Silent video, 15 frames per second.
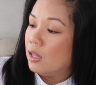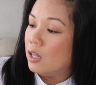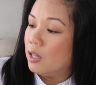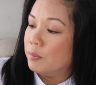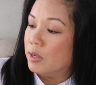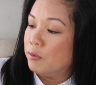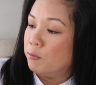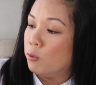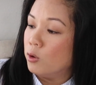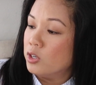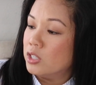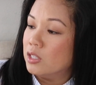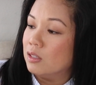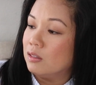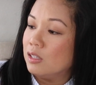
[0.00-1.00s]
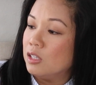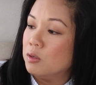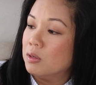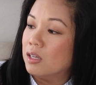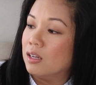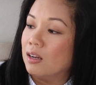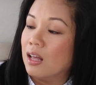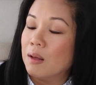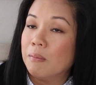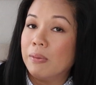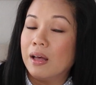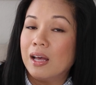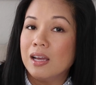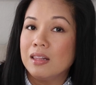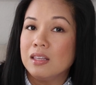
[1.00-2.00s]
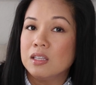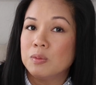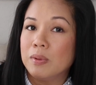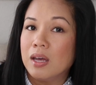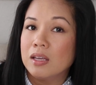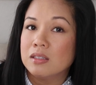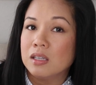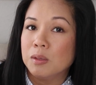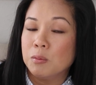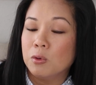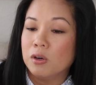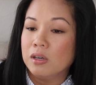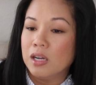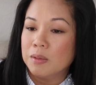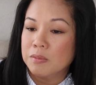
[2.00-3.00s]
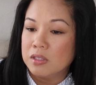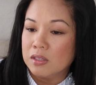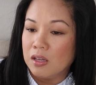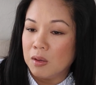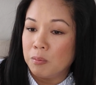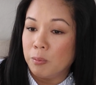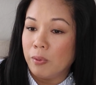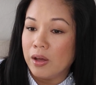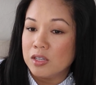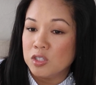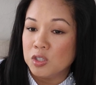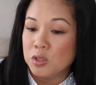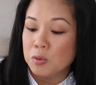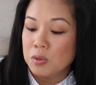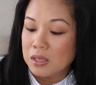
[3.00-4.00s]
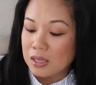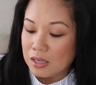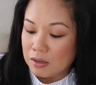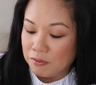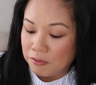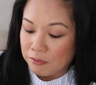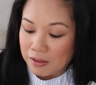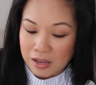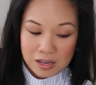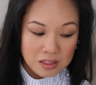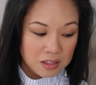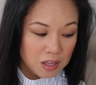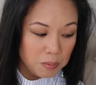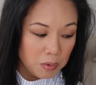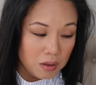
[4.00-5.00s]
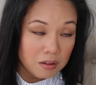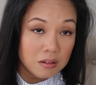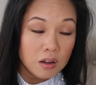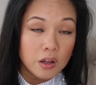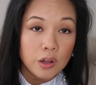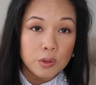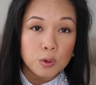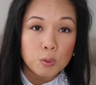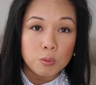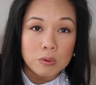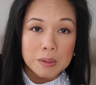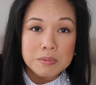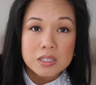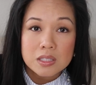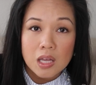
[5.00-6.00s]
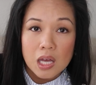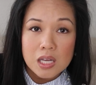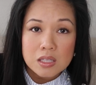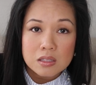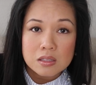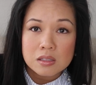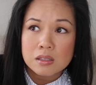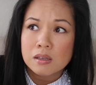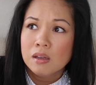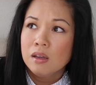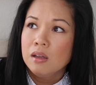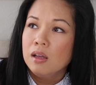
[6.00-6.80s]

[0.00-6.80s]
Unfortunately, you cannot buy these bags anymore on Amazon, but you can find them on other websites.